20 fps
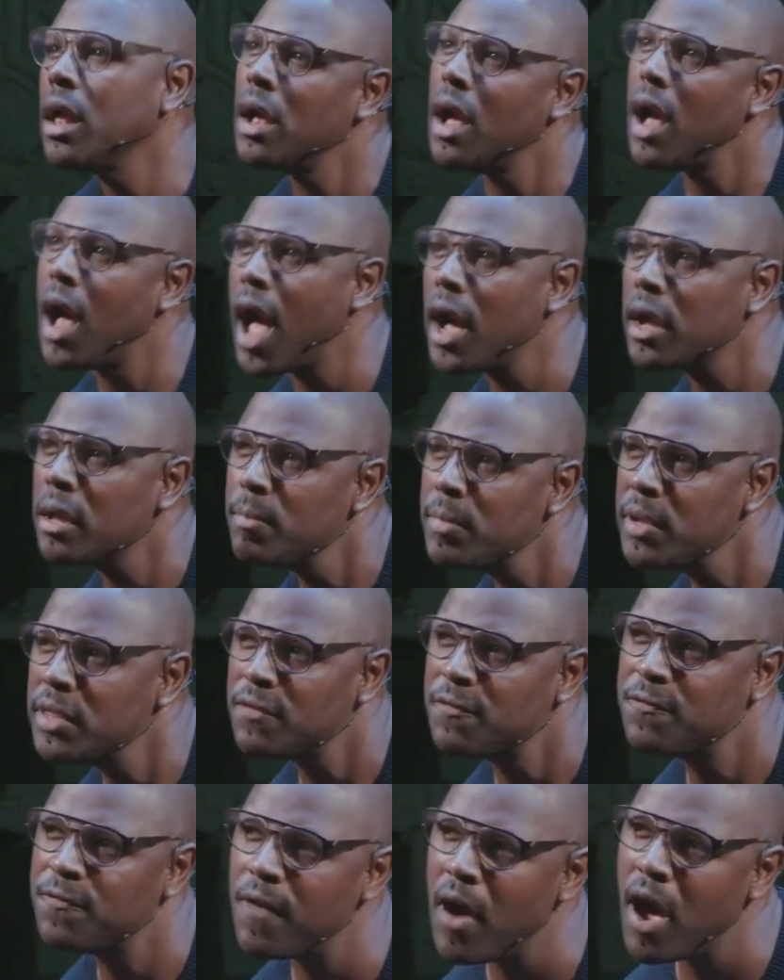I can be the
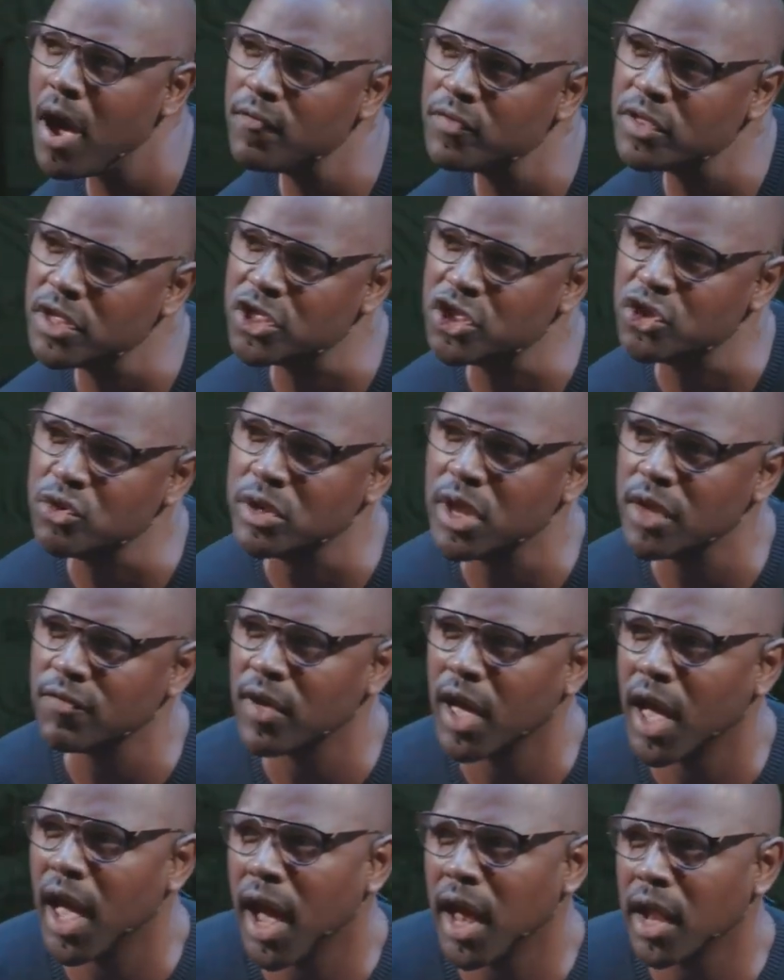father that you never
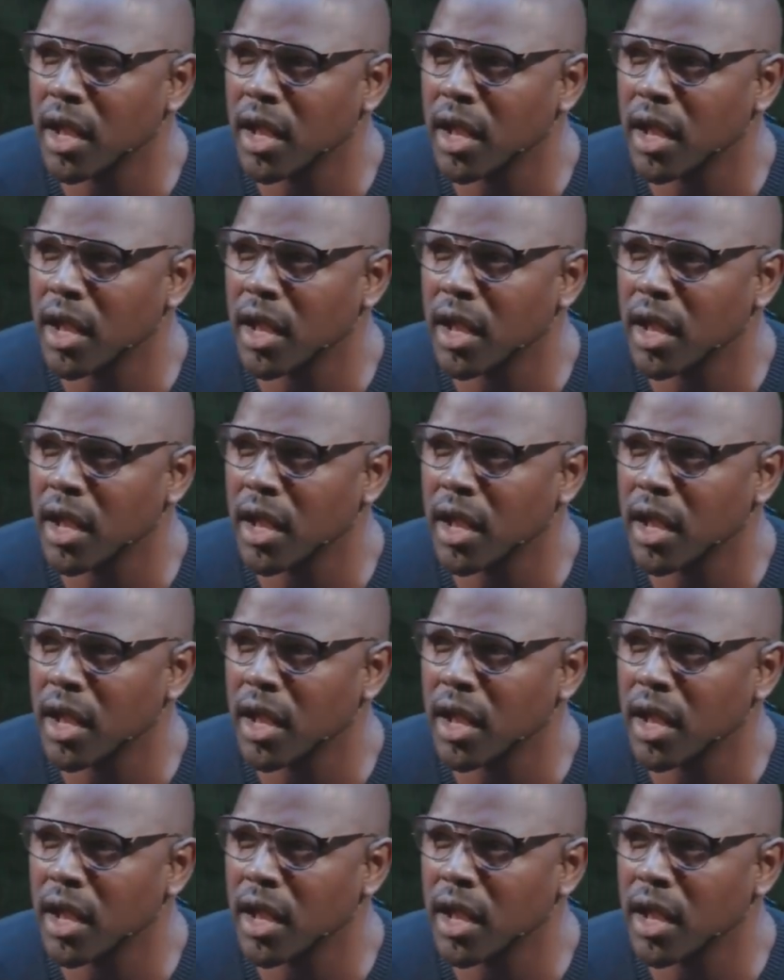had.